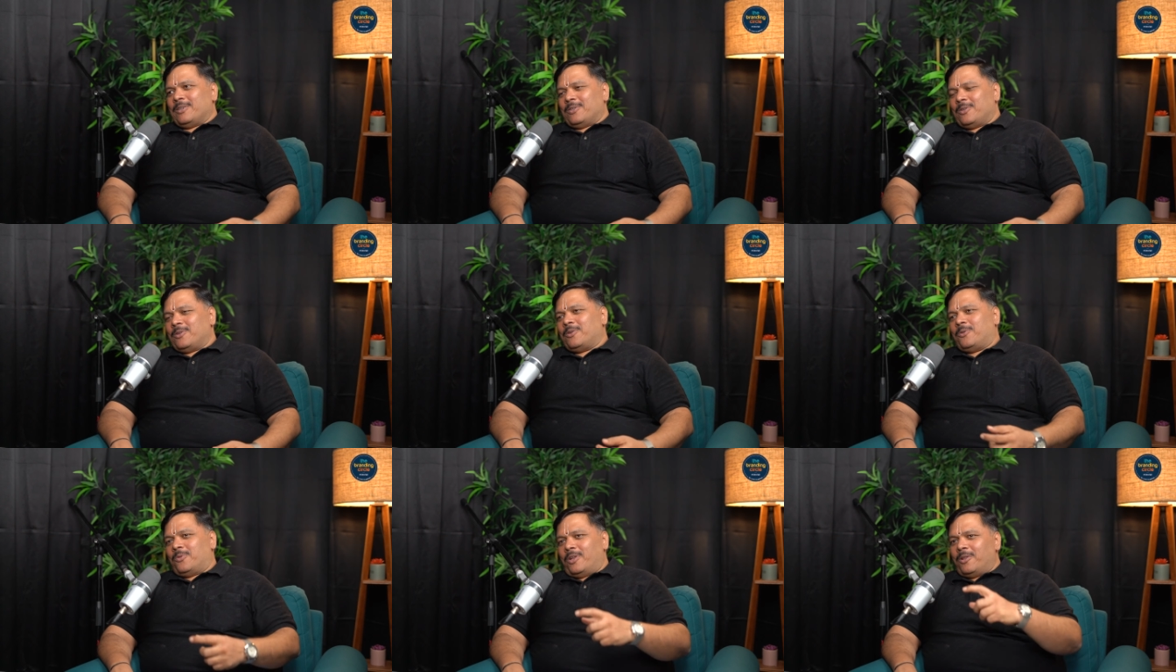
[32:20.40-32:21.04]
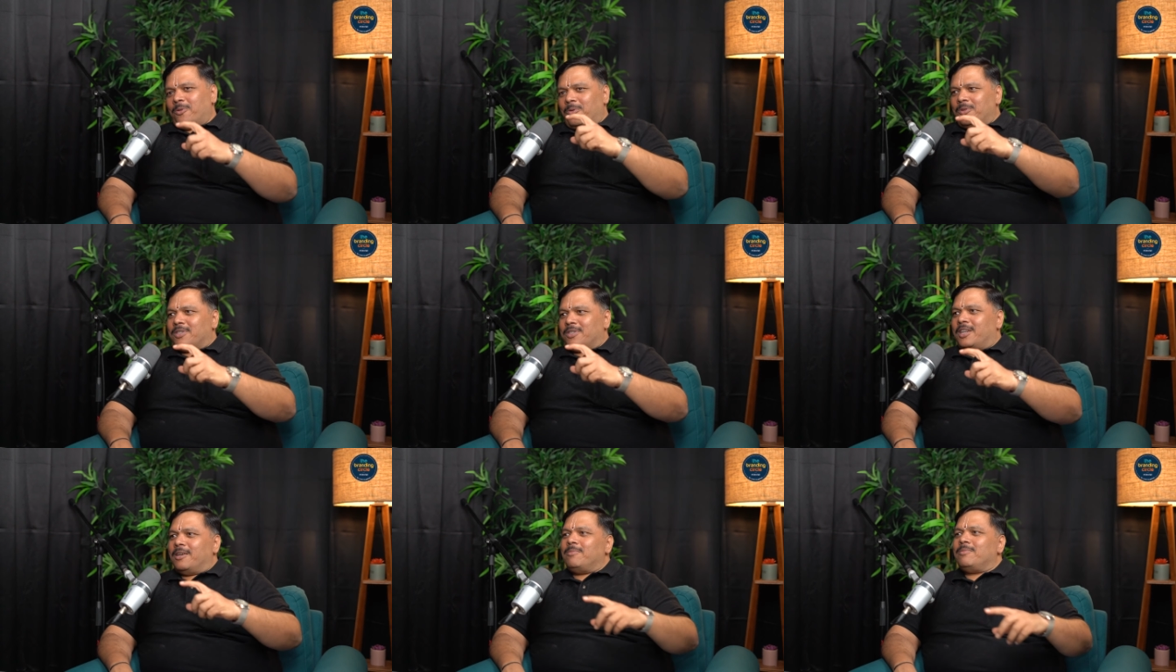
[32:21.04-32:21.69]
So during
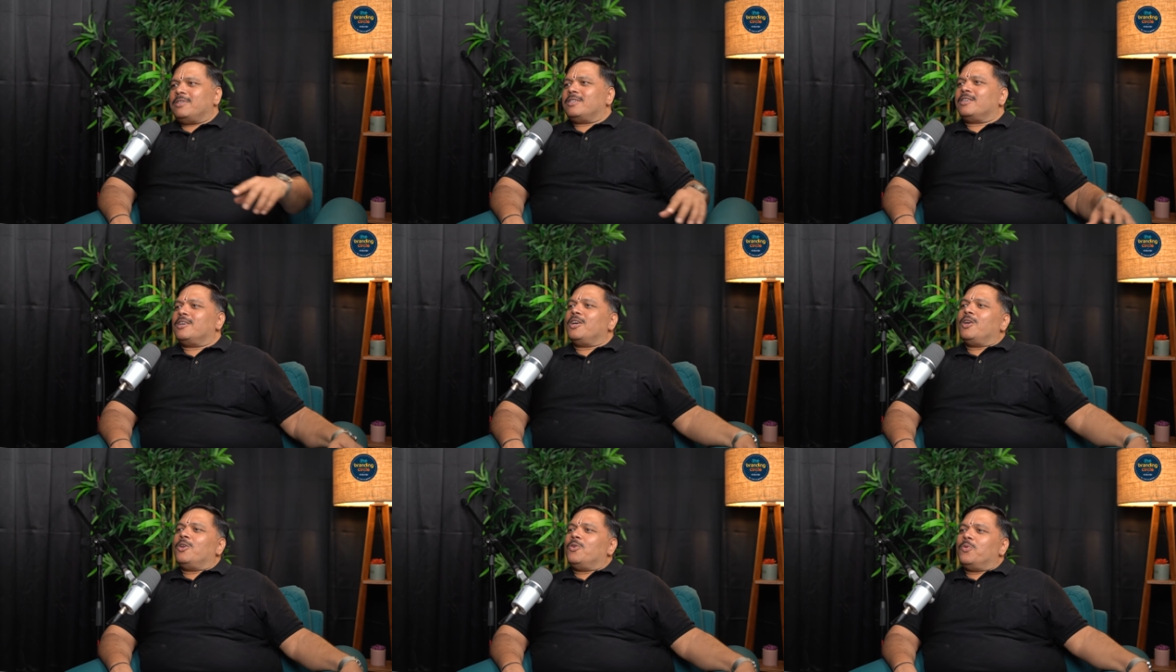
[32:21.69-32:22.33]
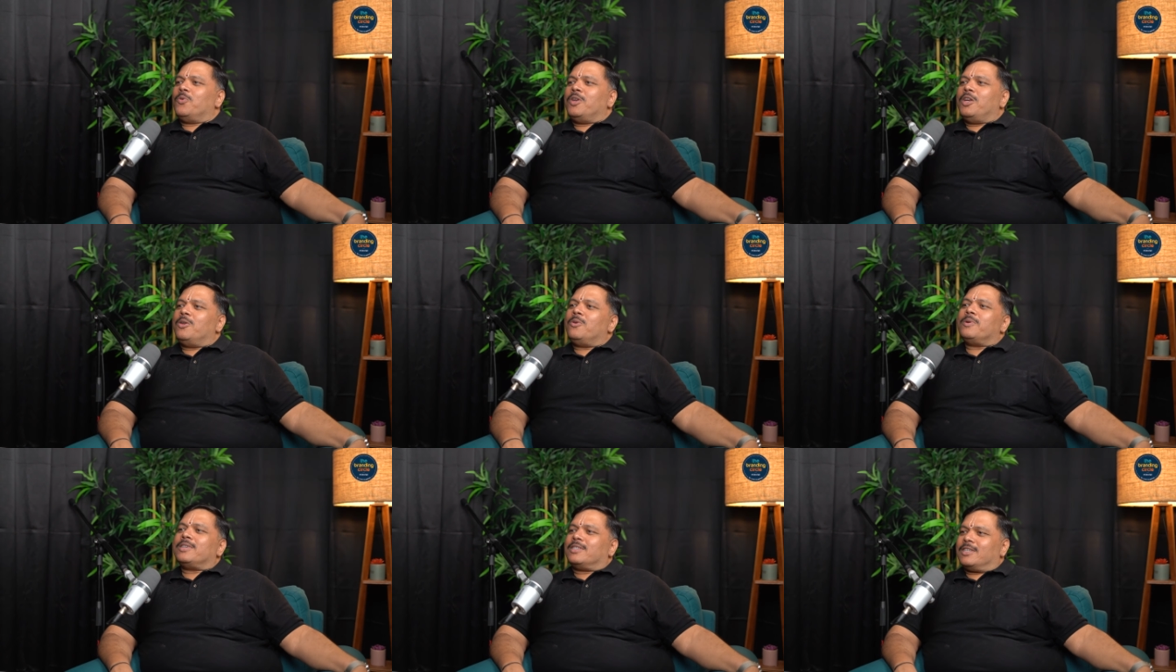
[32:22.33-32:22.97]
those times, you
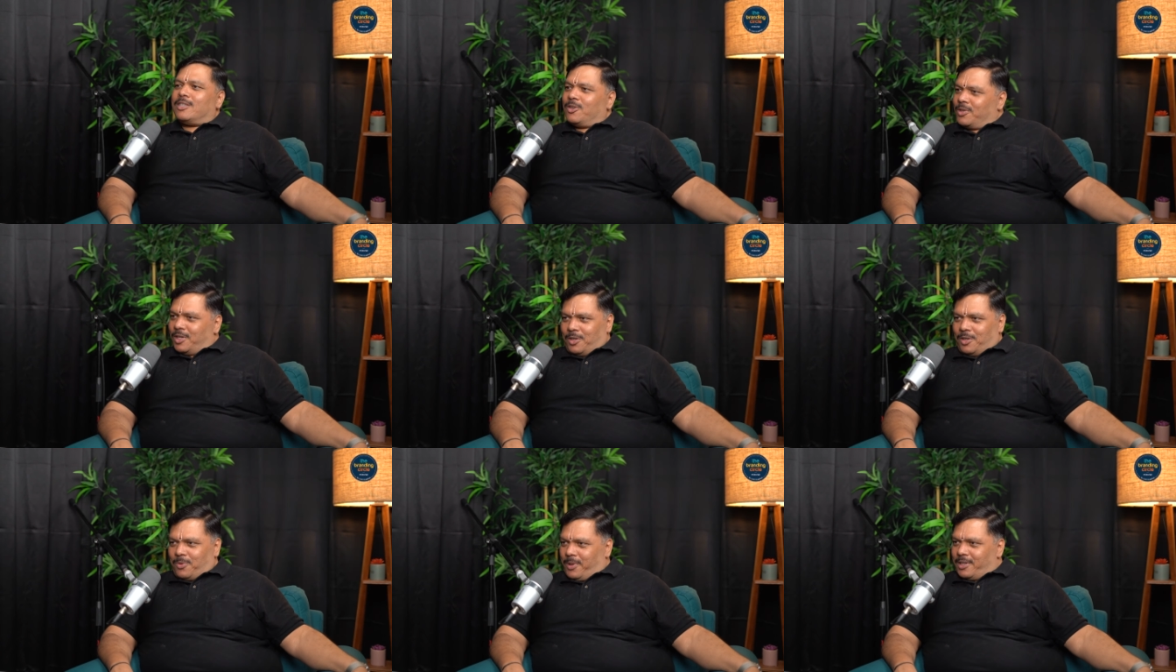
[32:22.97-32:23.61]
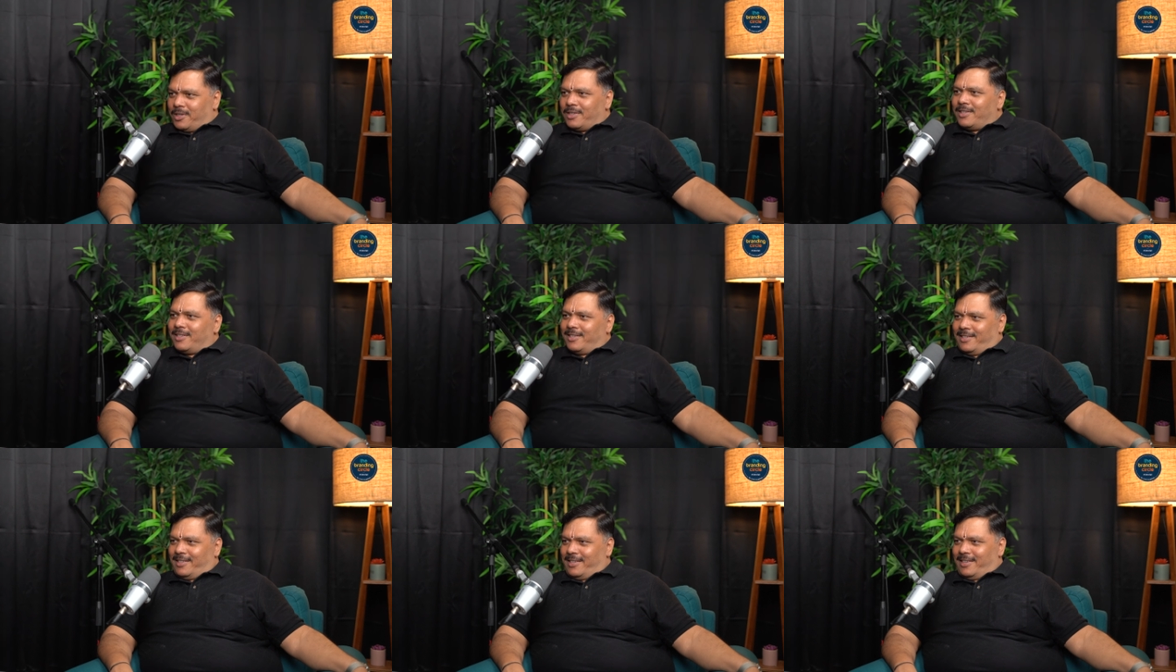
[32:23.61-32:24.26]
need to assess your situations.